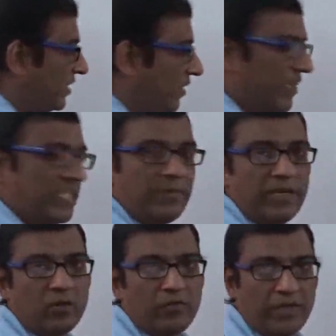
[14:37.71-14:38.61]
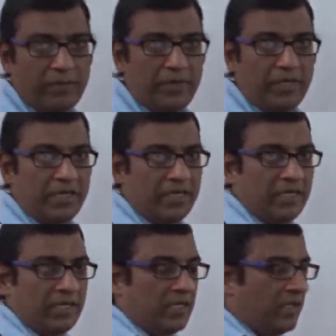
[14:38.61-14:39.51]
the measurement of AB?
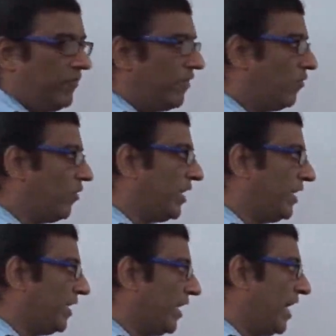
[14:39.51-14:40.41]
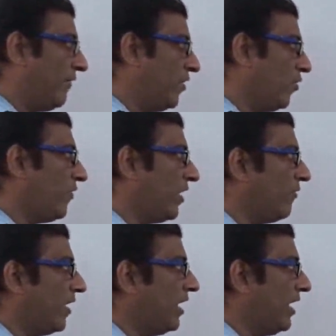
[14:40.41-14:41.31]
We have no idea, and we know very
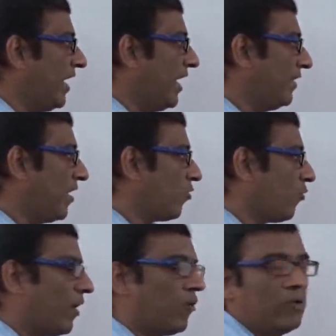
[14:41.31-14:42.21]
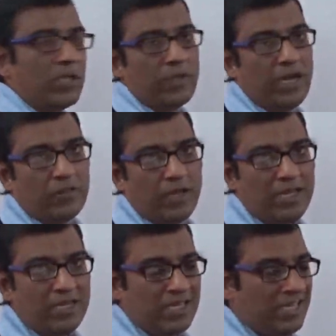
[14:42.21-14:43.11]
well in the square all the sides
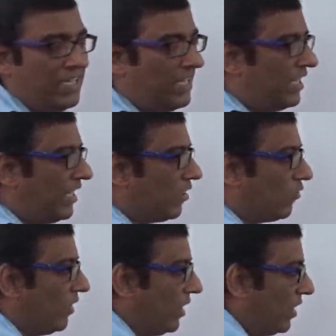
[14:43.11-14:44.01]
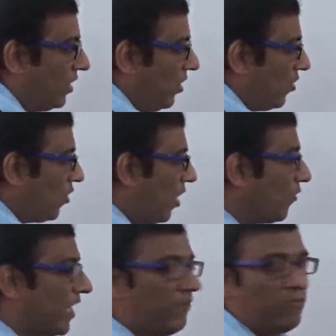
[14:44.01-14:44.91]
are equal. So how
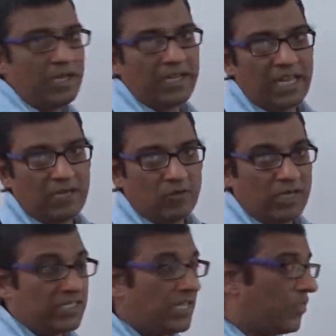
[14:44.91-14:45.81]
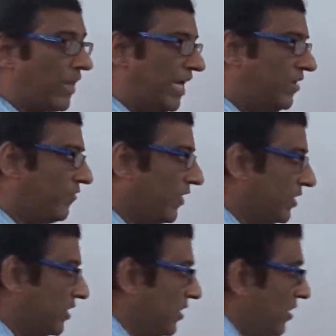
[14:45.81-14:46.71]
can we calculate the side
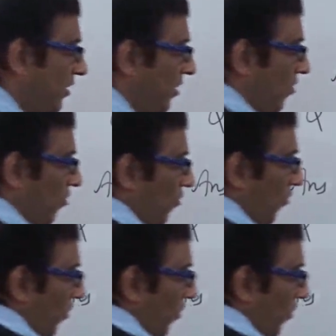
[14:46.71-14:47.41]
first? So